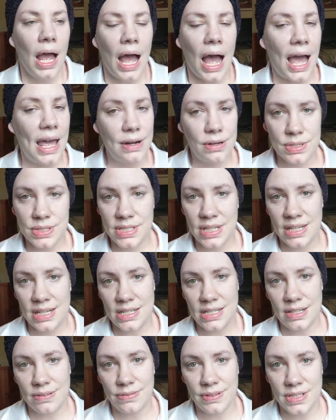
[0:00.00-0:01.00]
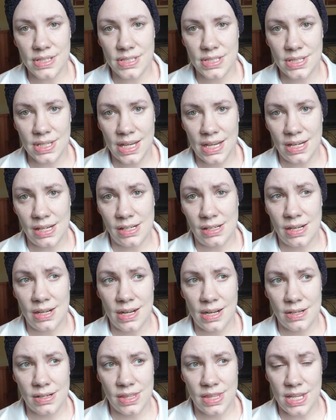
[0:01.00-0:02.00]
I don't see any difference in
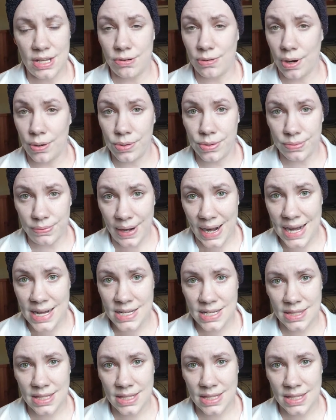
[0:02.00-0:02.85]
the growth rate.